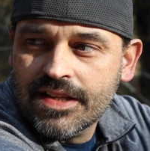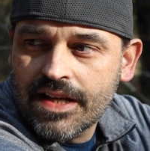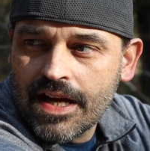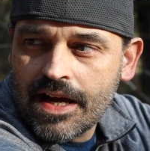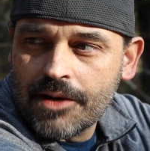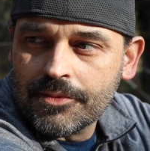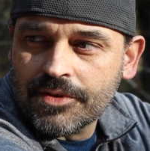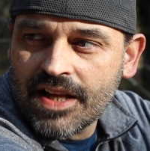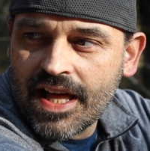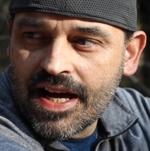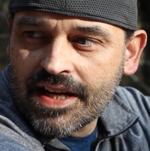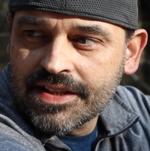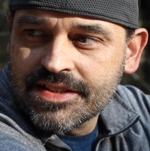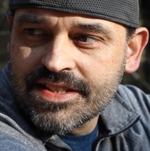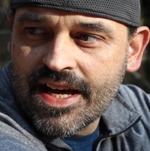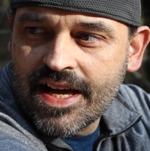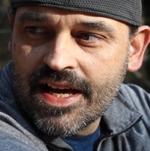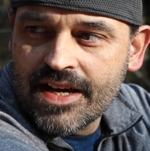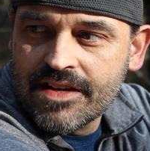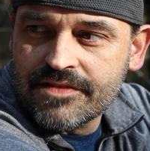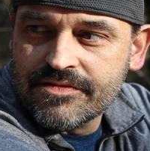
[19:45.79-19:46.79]
I would like to
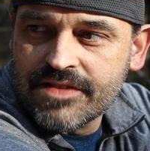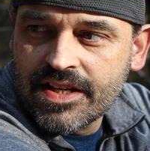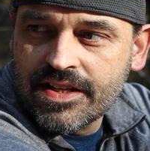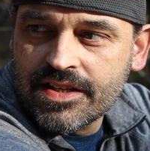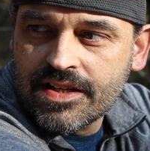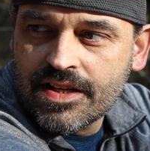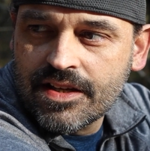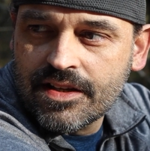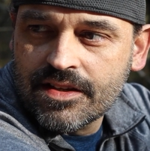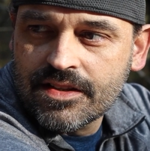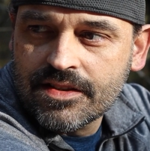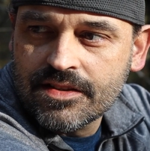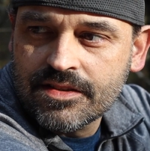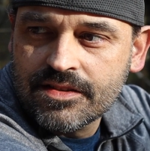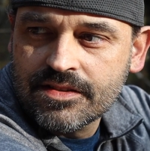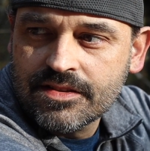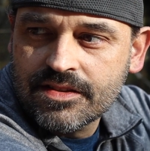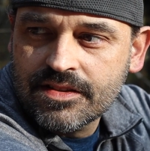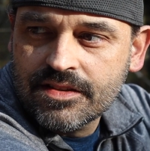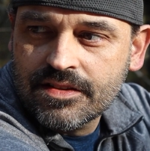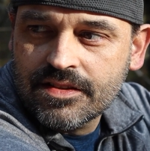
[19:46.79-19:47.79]
have a
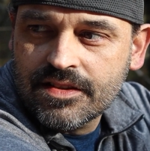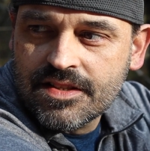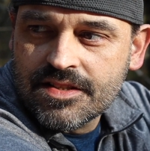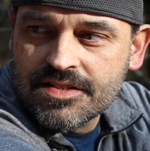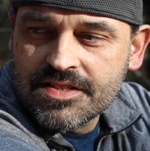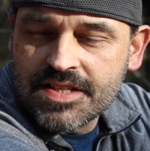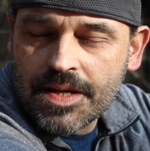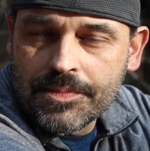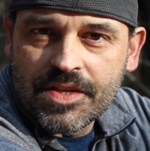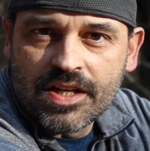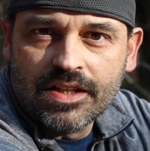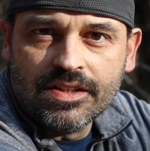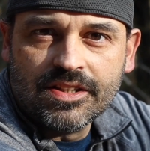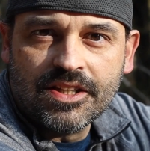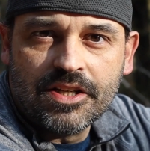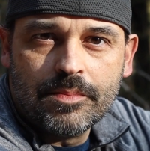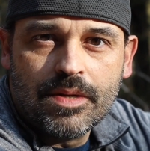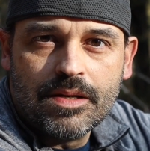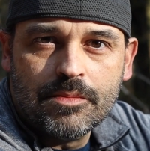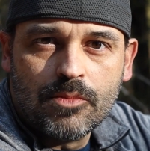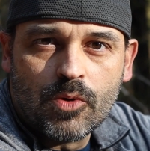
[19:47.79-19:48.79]
something a
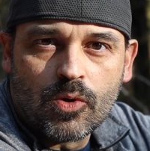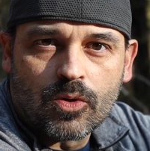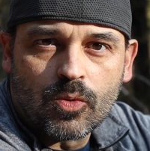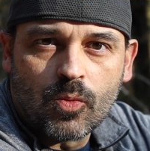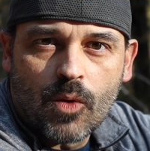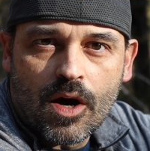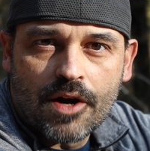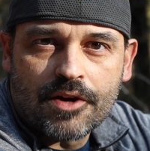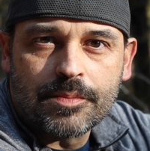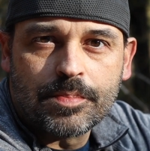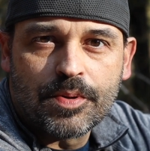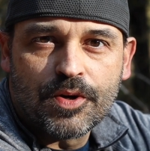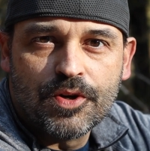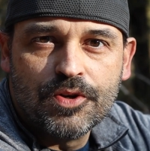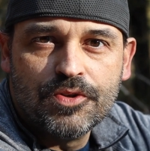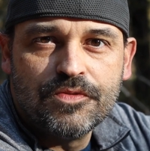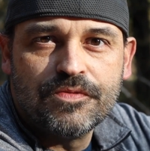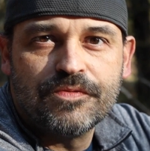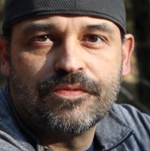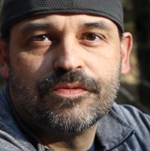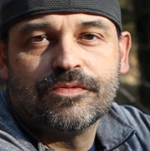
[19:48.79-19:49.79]
little bit more
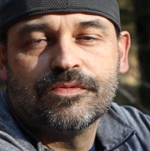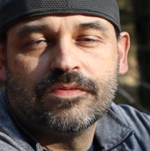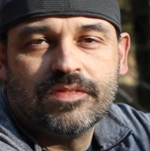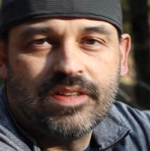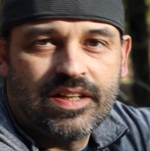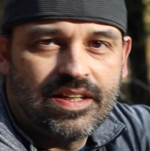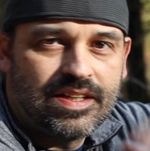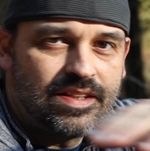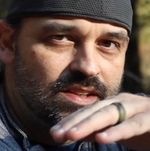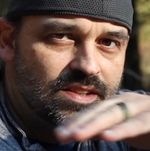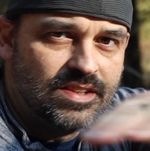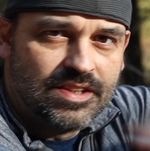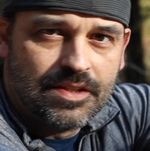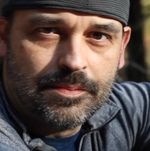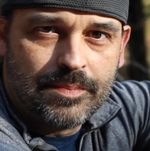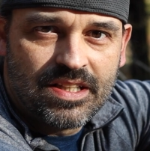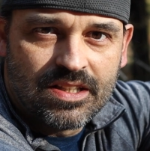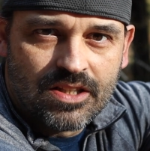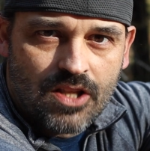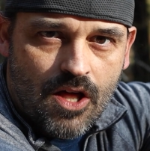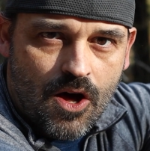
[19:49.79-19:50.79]
waterproof and a little
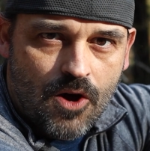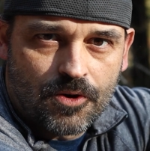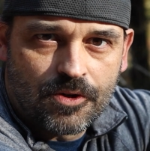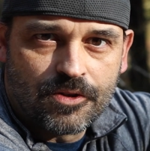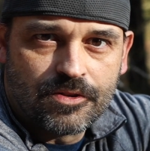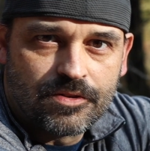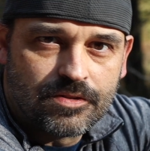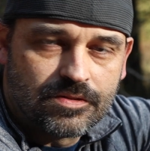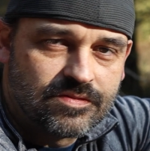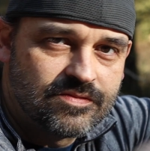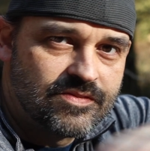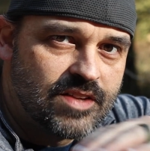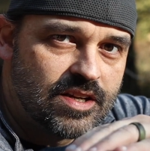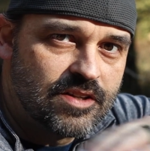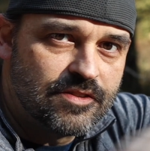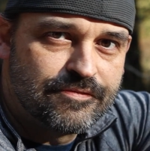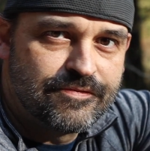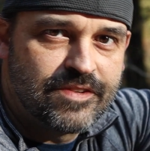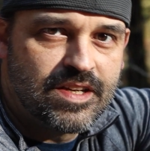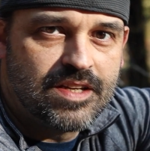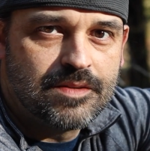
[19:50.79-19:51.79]
bit longer that'll
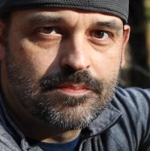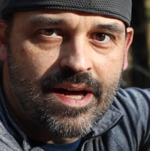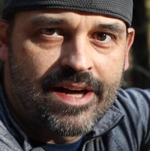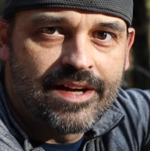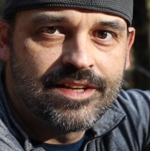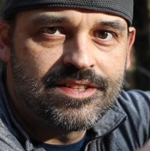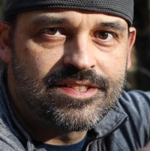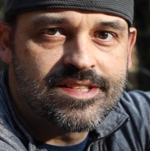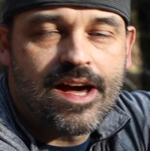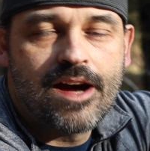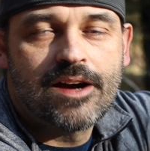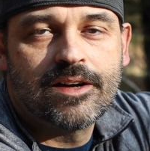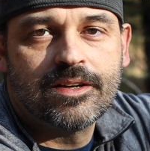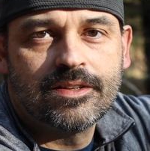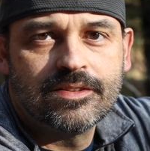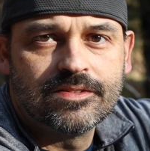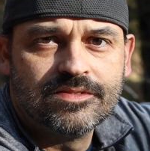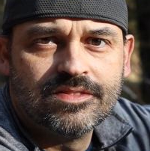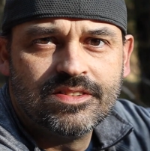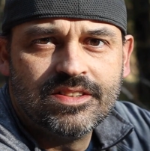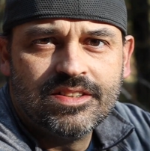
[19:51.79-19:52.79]
fit my entire
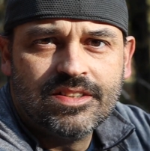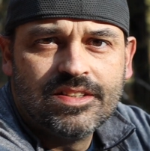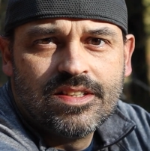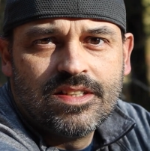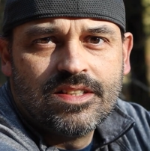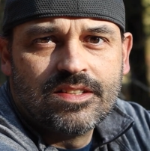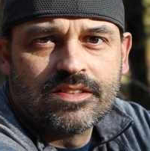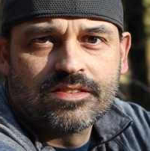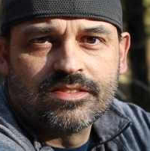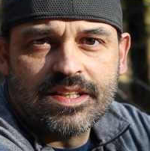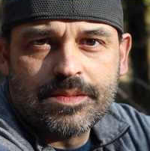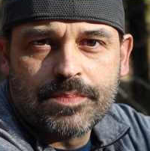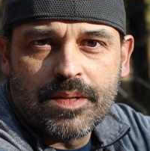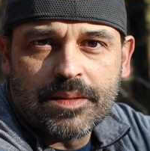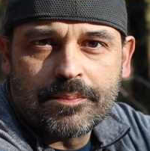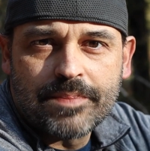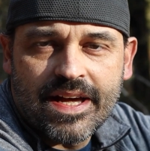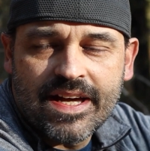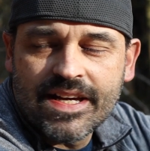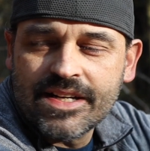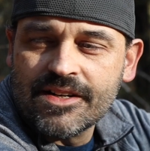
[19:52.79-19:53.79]
sleeping
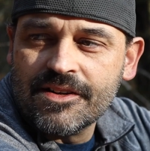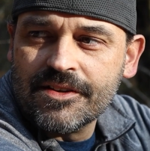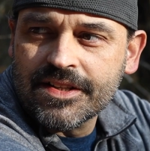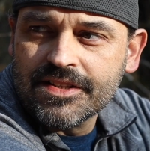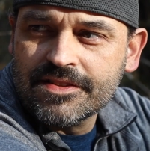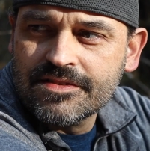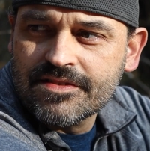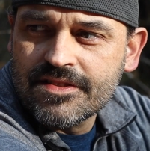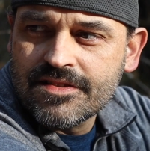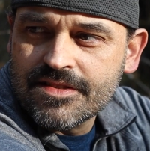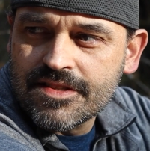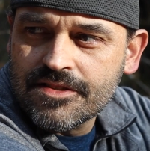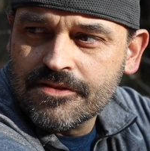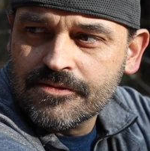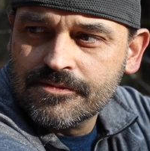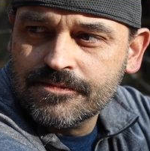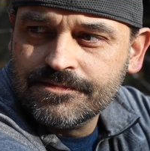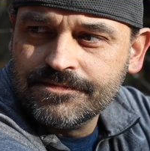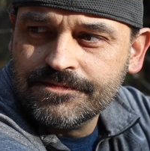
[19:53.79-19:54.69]
pad on it. So